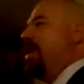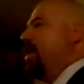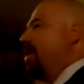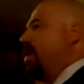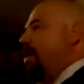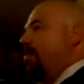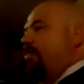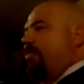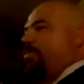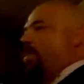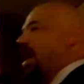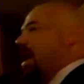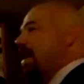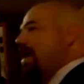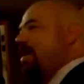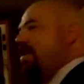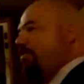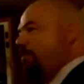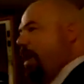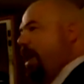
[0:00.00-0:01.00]
comes
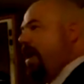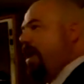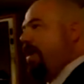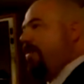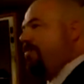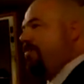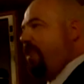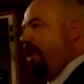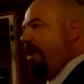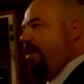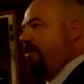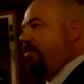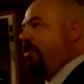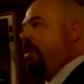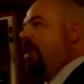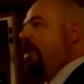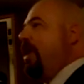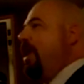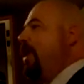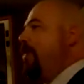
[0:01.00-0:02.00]
back and it fails
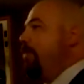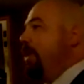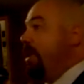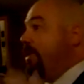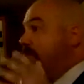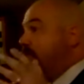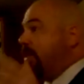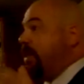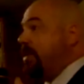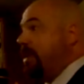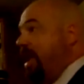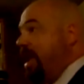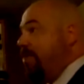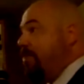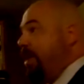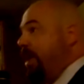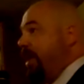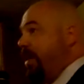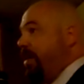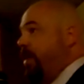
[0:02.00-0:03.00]
because it's
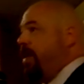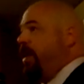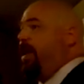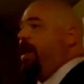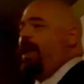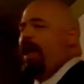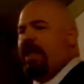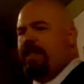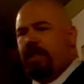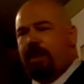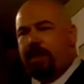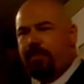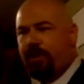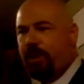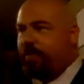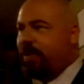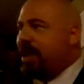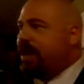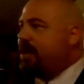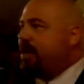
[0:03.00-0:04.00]
contaminated. And then they
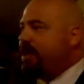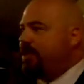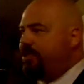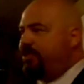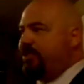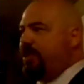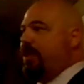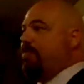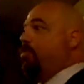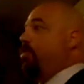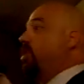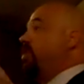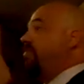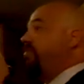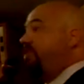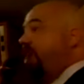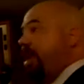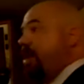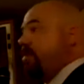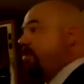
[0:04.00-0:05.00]
bring back another sample and
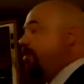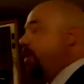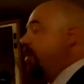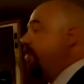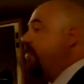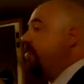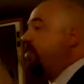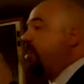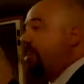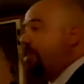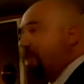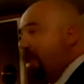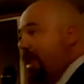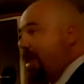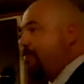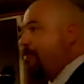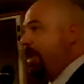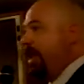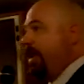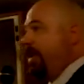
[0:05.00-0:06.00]
it fails because it's
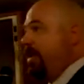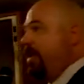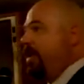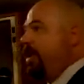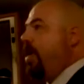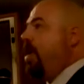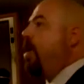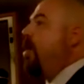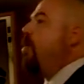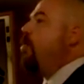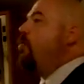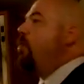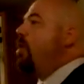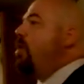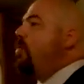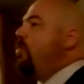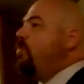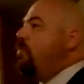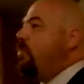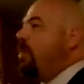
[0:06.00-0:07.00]
contaminated.
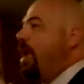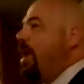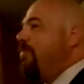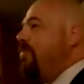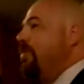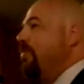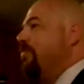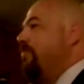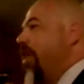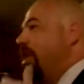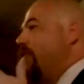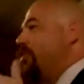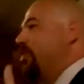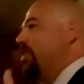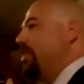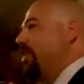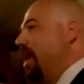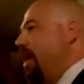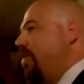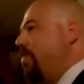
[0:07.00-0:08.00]
Well, we have to
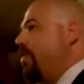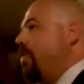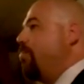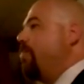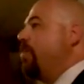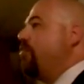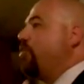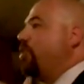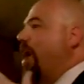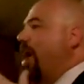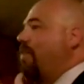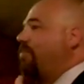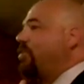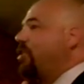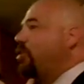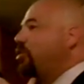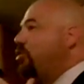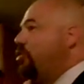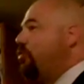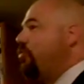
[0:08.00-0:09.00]
eventually tell them that you have
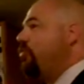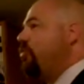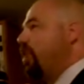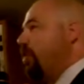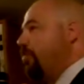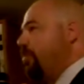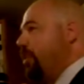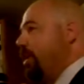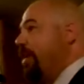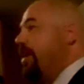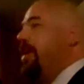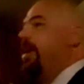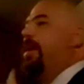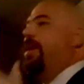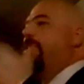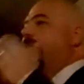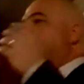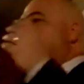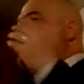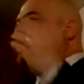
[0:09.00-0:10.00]
to do something
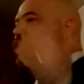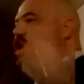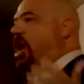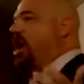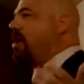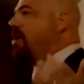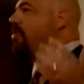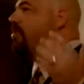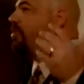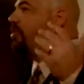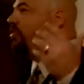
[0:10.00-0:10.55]
to shock the